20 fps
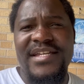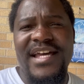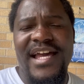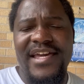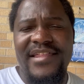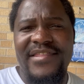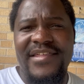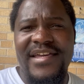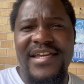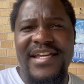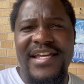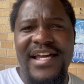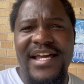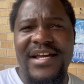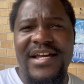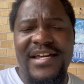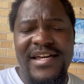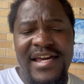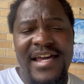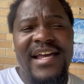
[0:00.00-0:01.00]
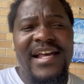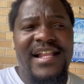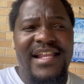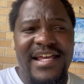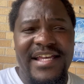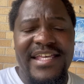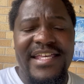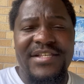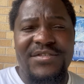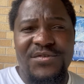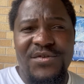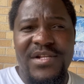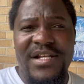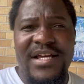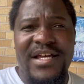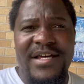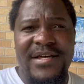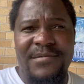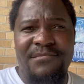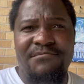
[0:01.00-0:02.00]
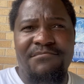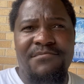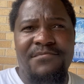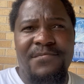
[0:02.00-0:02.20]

I think. I, like, he's going to